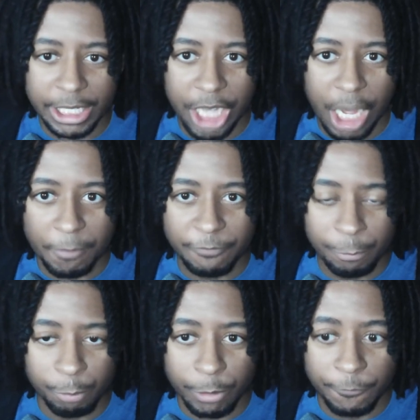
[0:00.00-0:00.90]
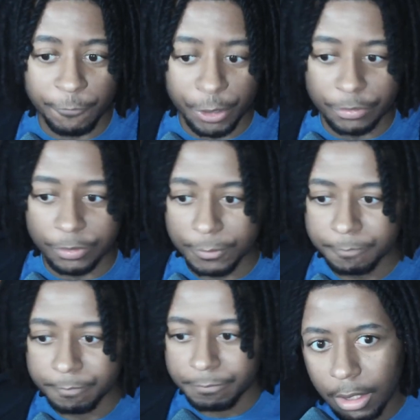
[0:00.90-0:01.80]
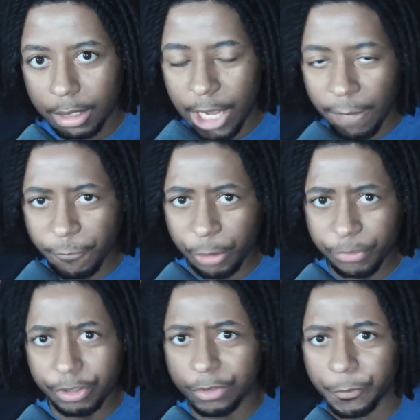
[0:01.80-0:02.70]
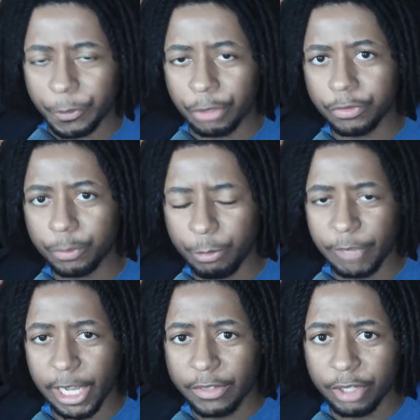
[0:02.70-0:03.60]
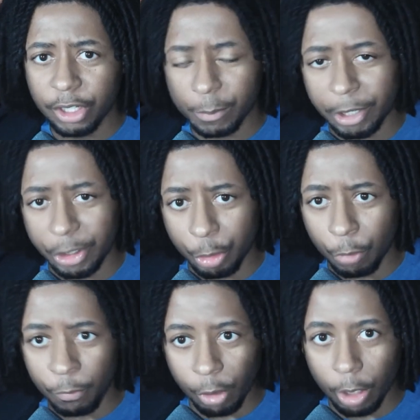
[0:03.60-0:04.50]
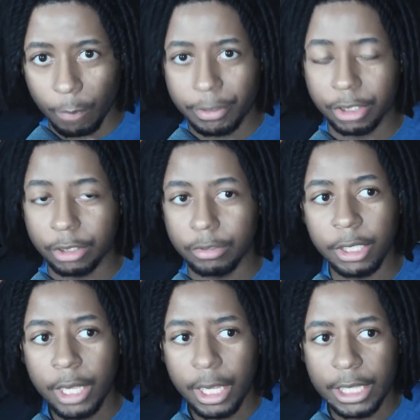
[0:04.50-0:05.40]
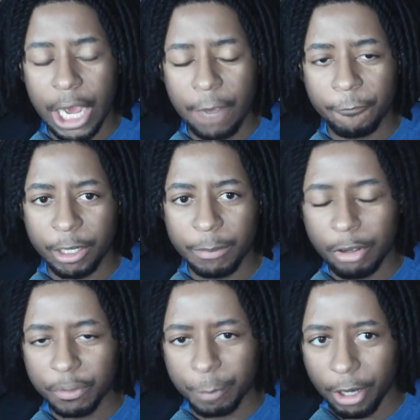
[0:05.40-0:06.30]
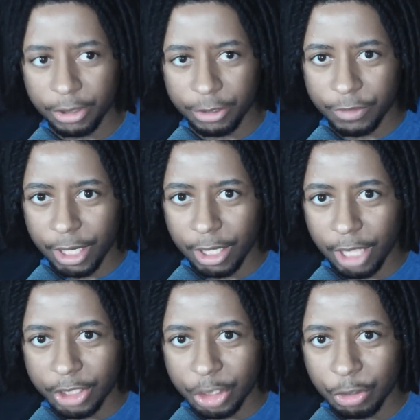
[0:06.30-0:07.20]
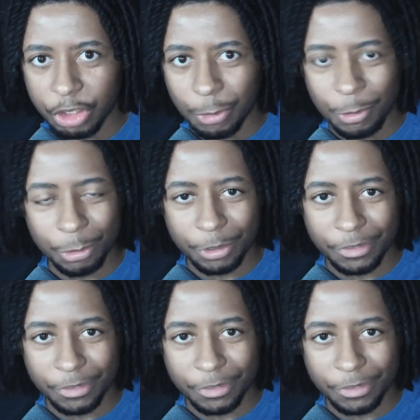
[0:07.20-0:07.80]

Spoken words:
on February 1st. Now, first things first, we've got to talk about your overall build. Now, for the most part, there's not a lot that you can do in order to